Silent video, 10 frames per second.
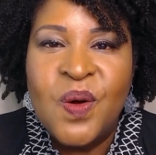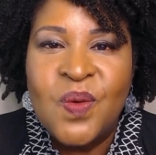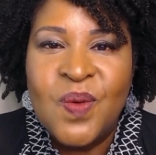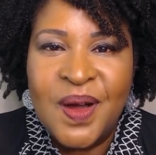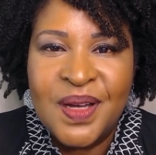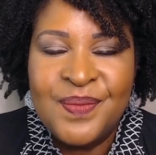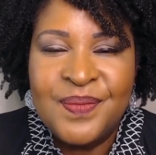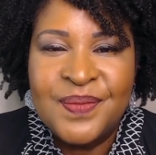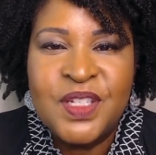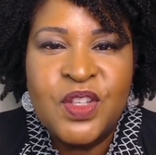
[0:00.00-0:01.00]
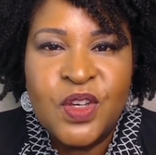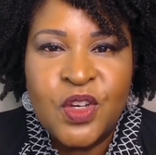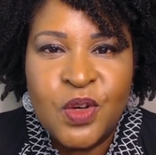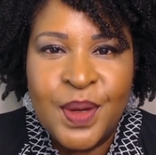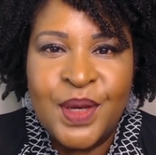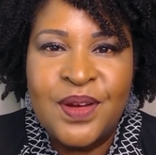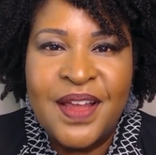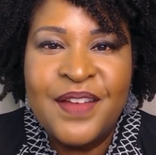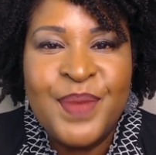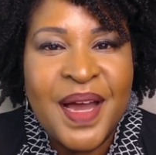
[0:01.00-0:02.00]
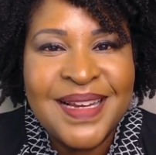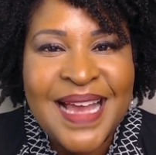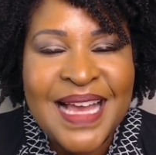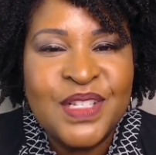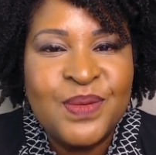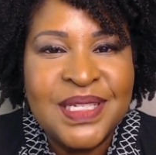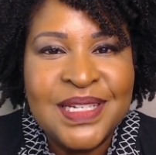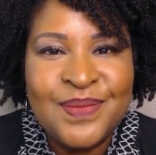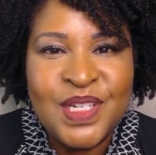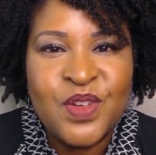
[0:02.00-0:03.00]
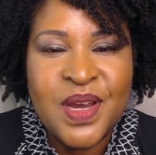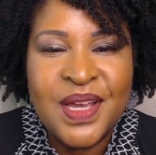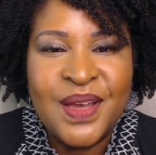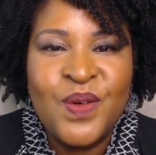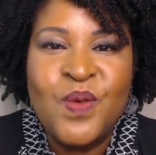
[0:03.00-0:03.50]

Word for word: Welcome to the Curate Your Life podcast with Temetria,